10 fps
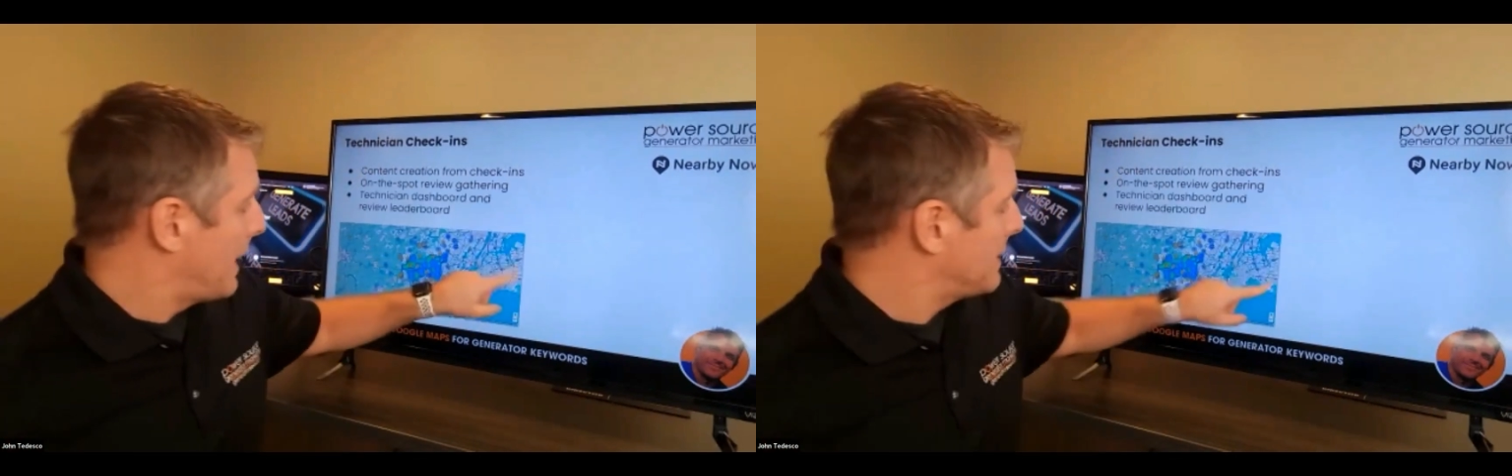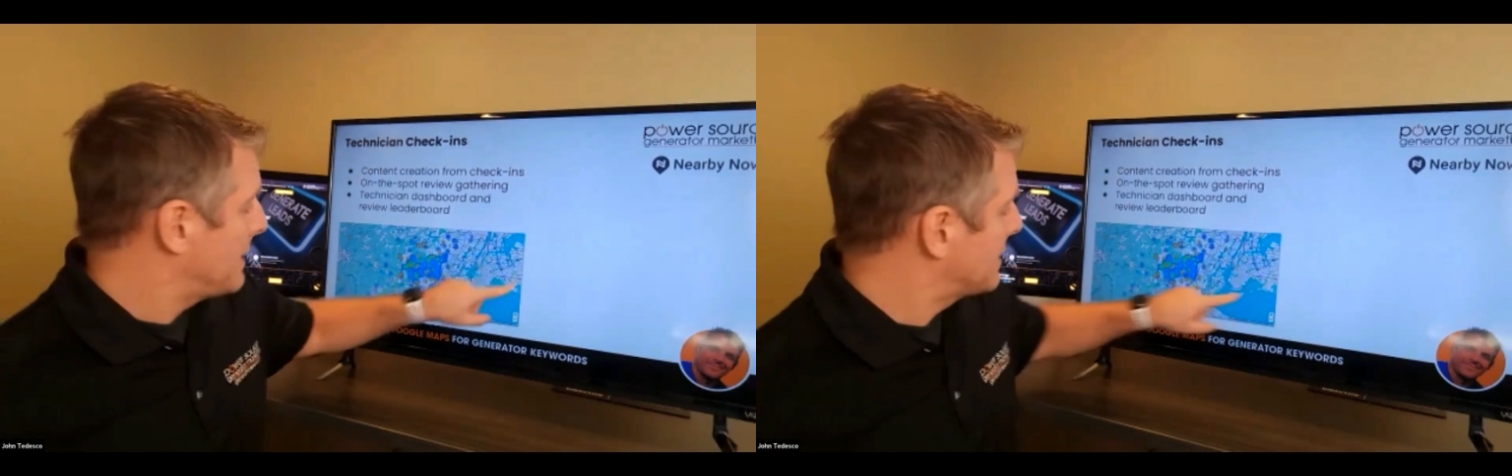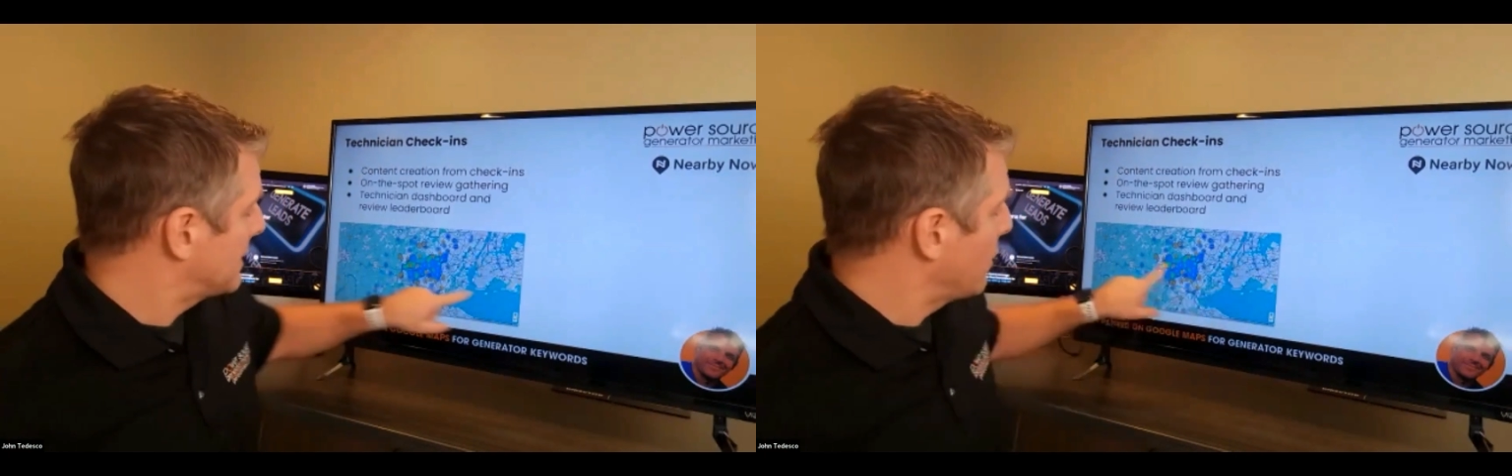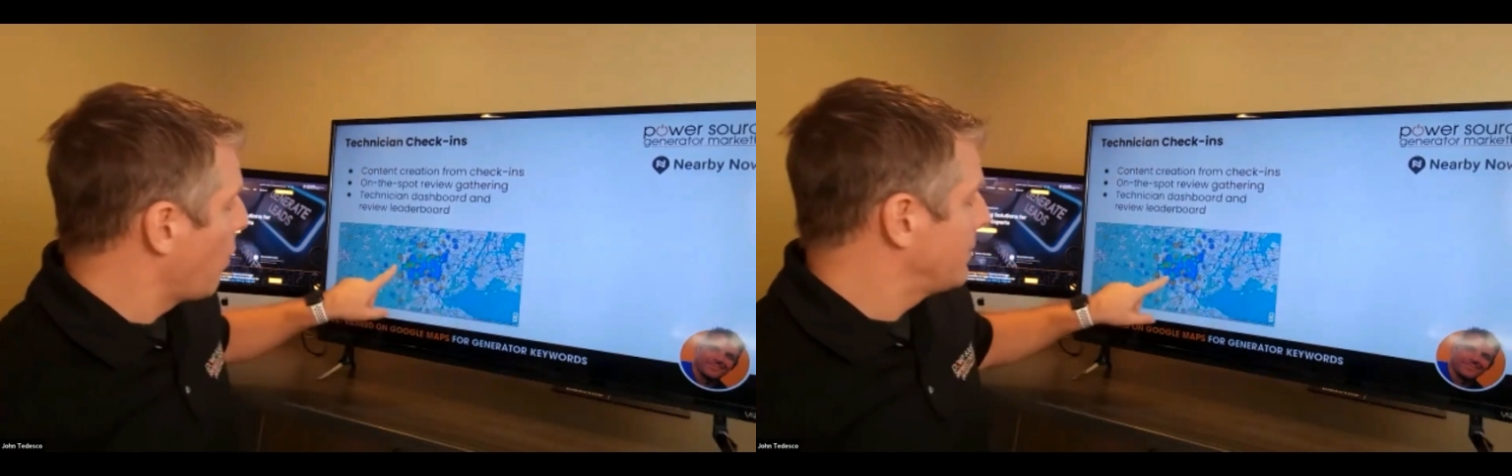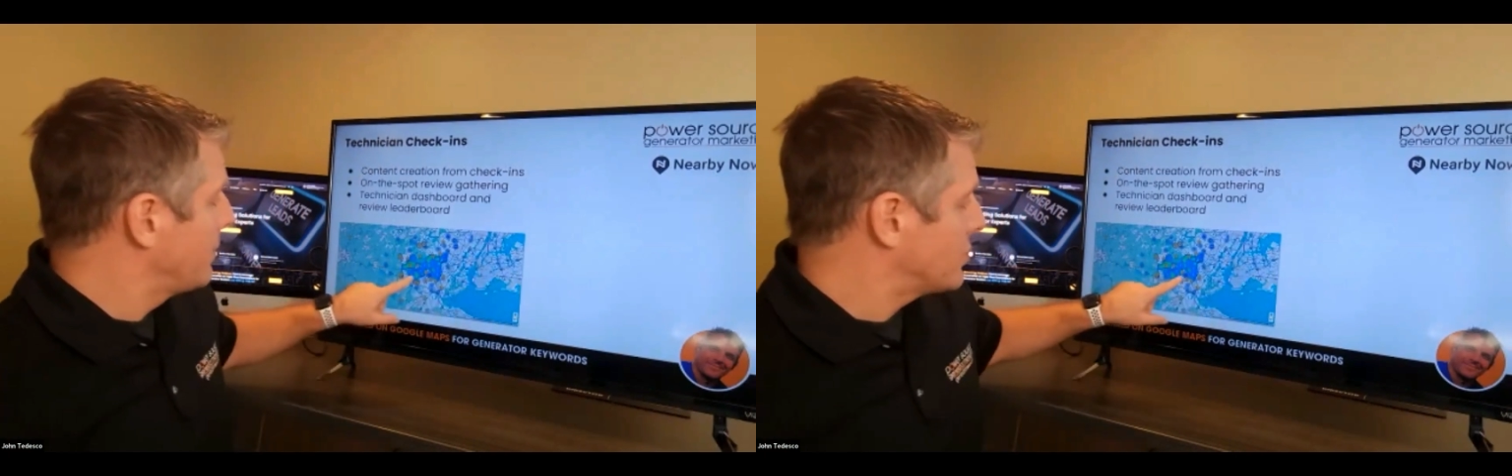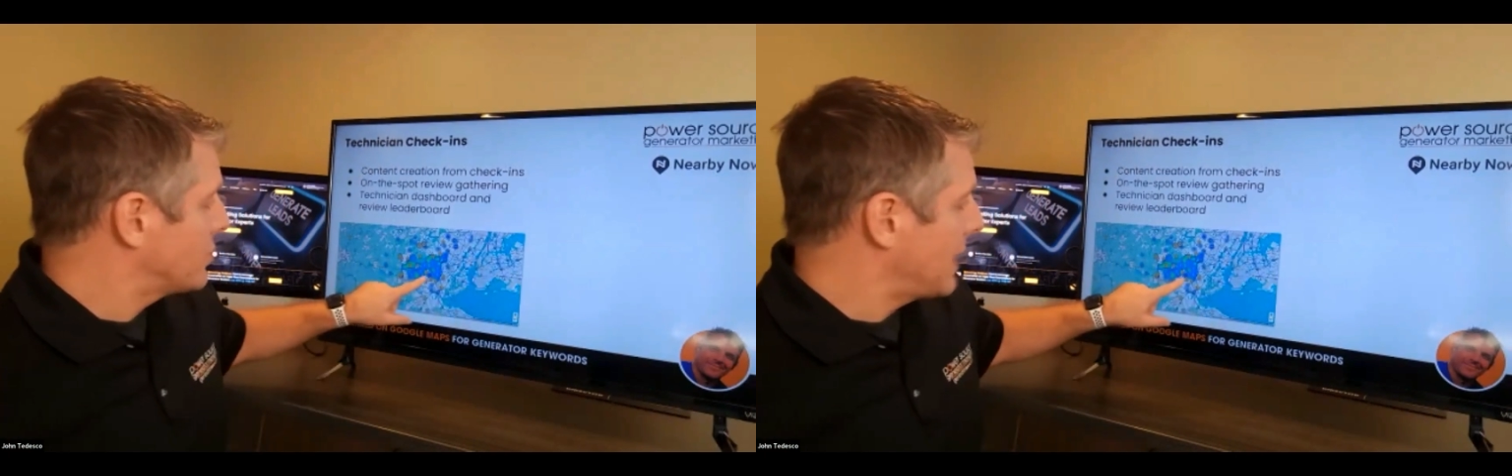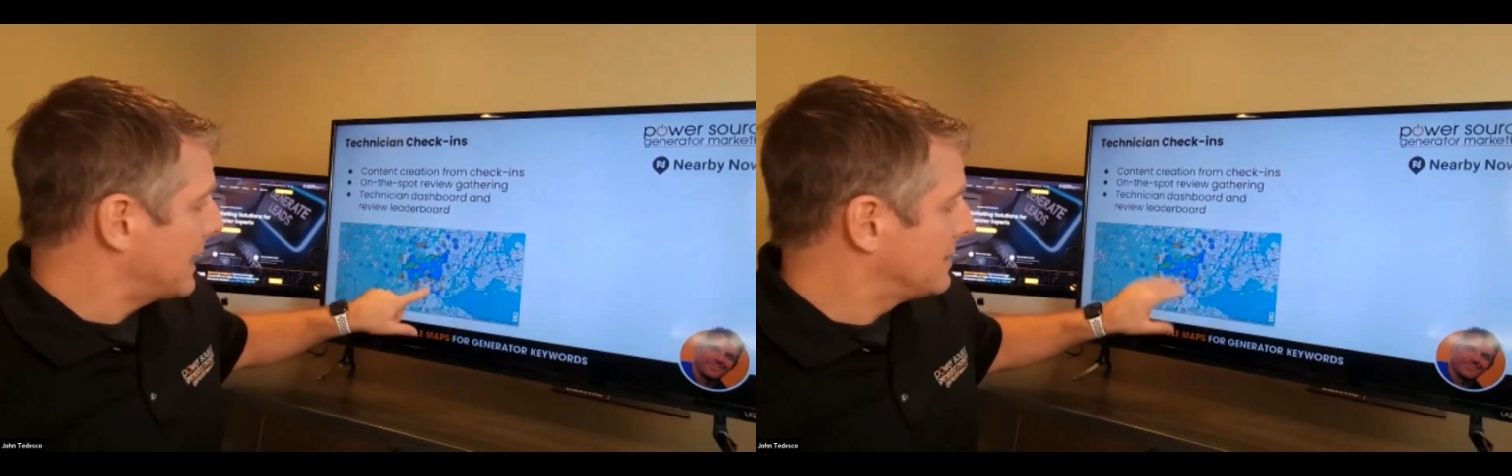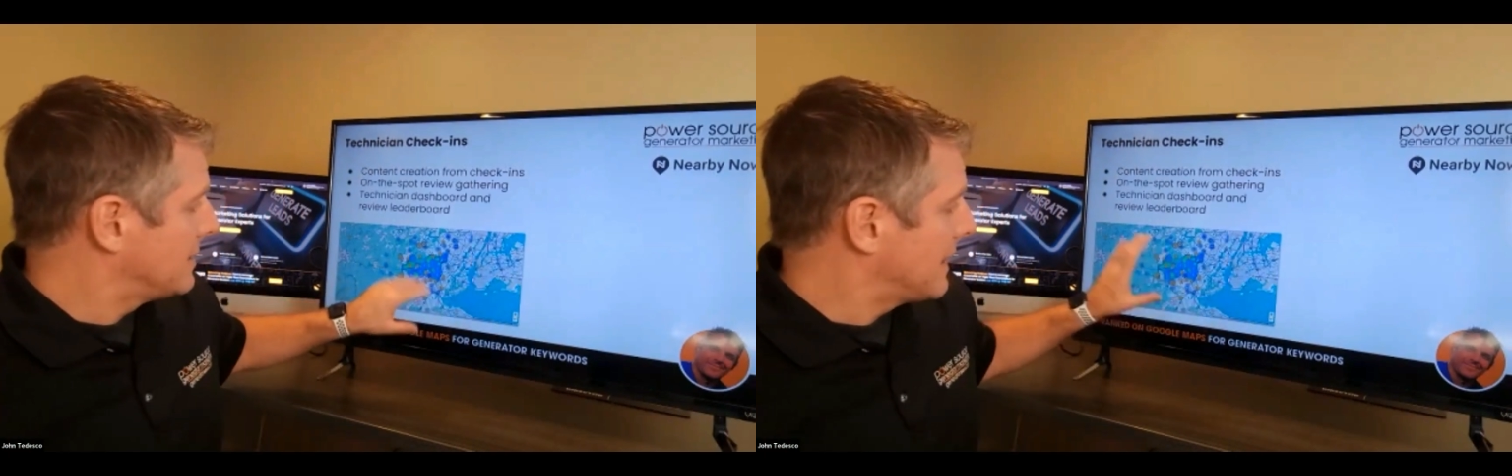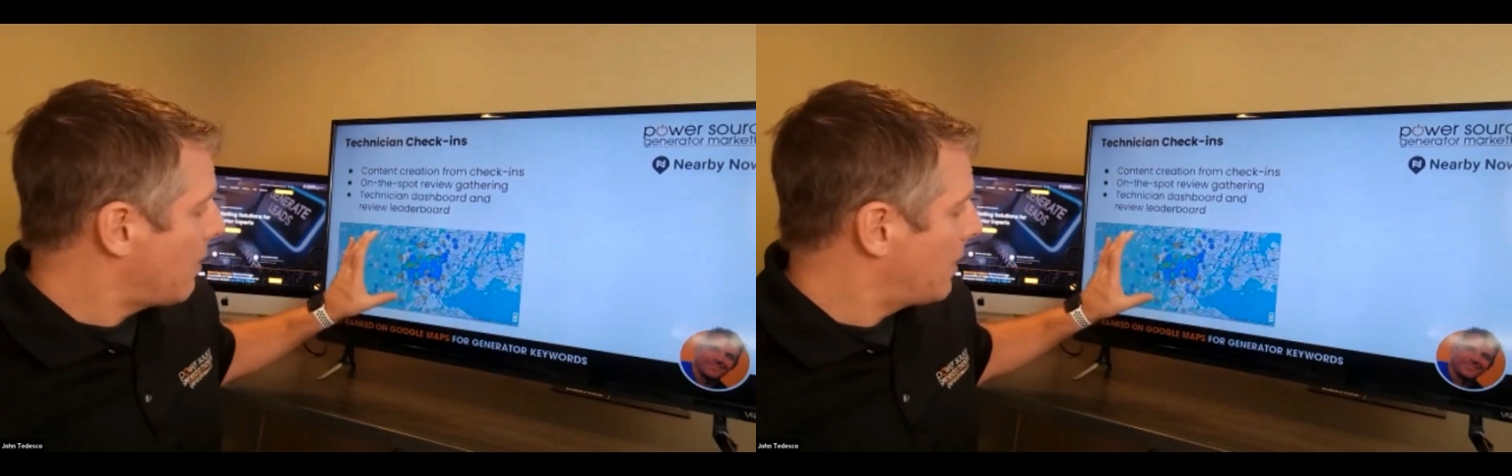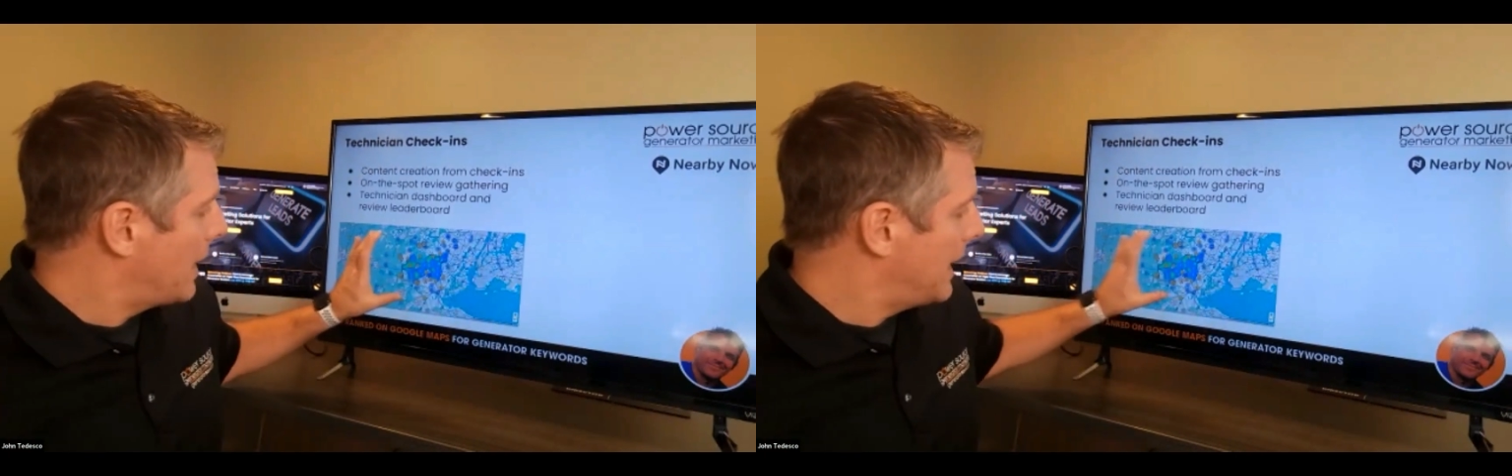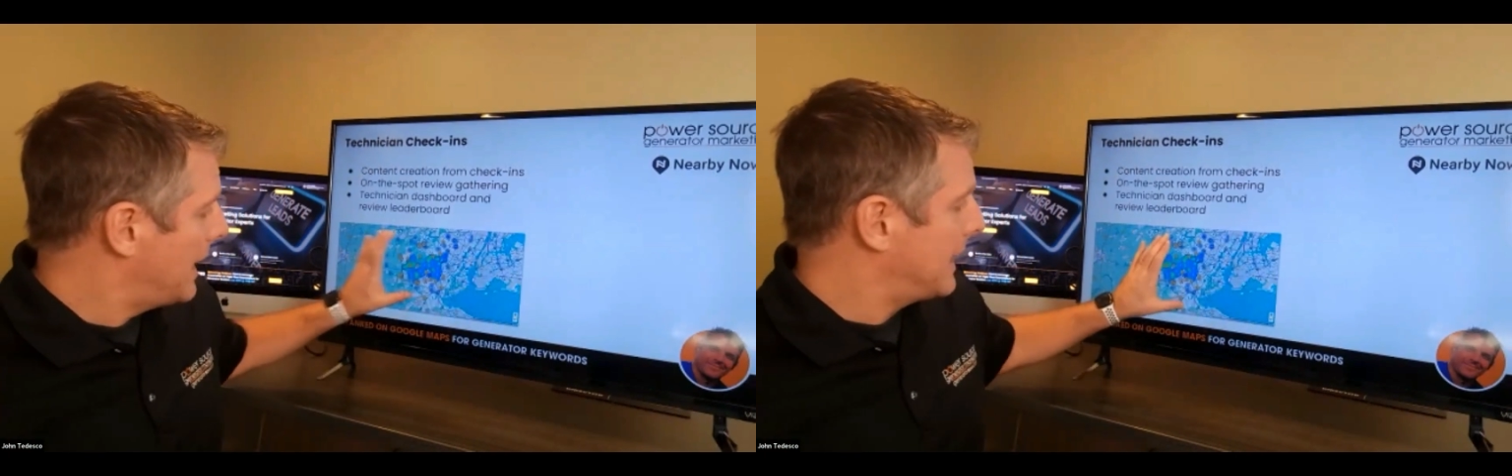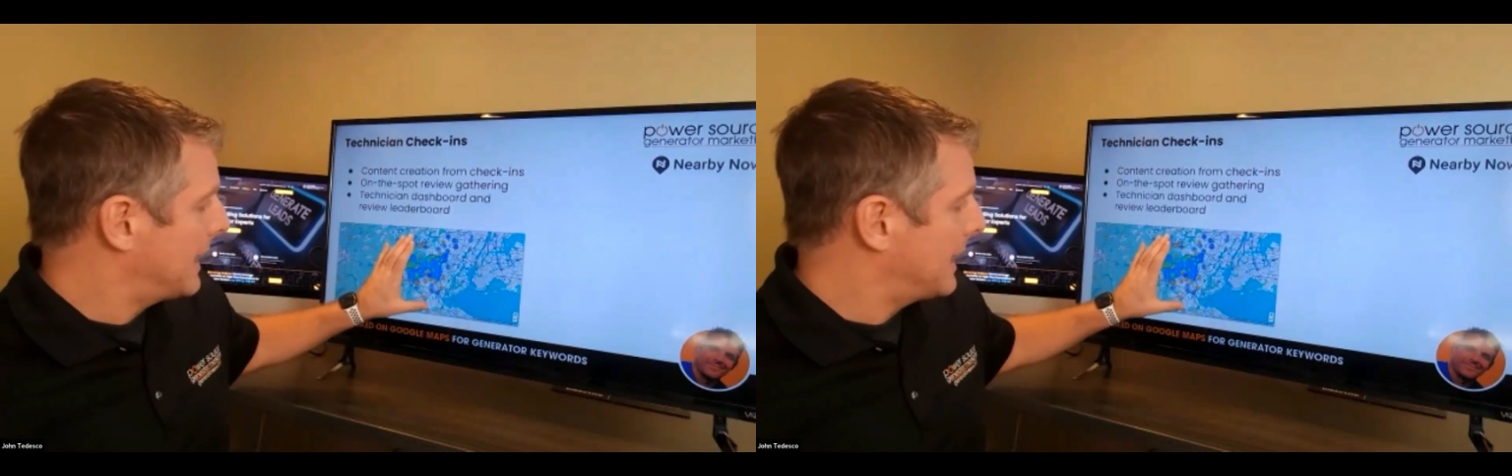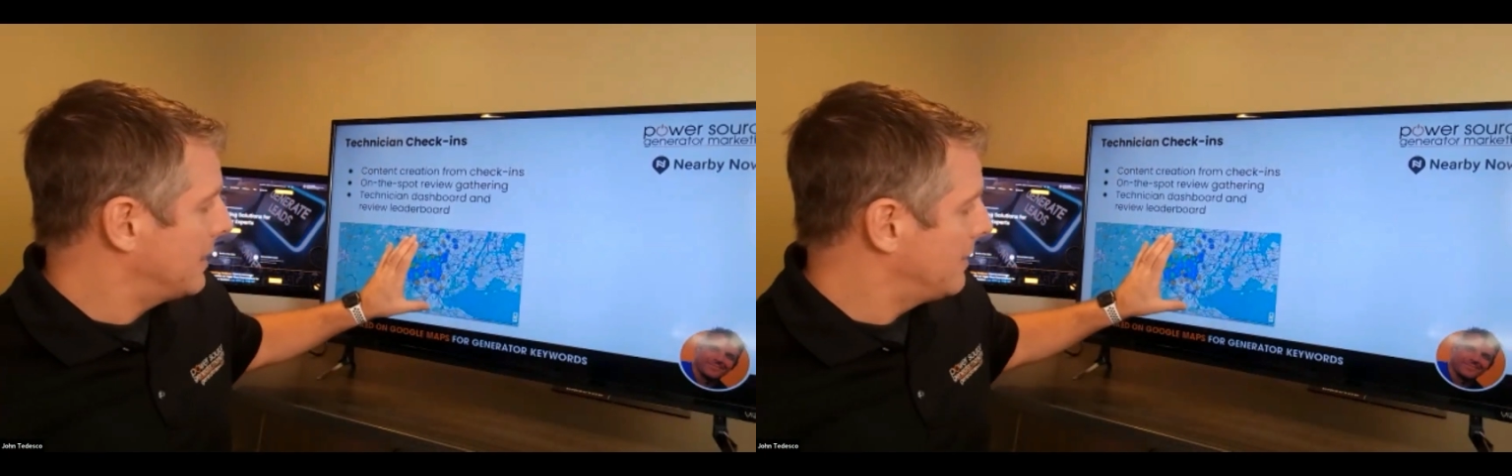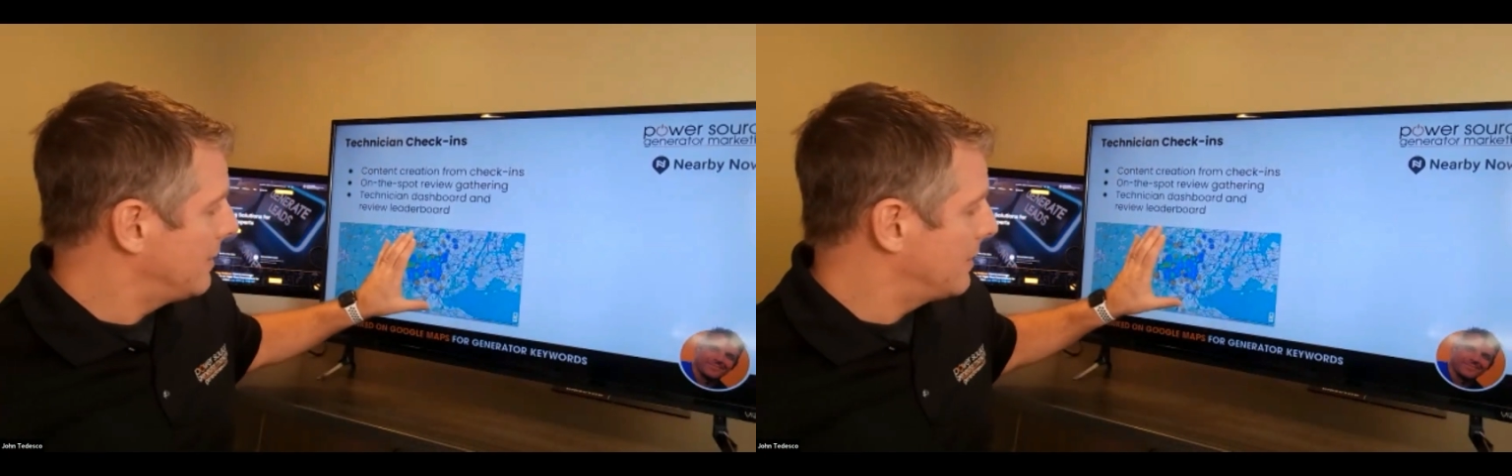Basically, all of your check-ins are now hitting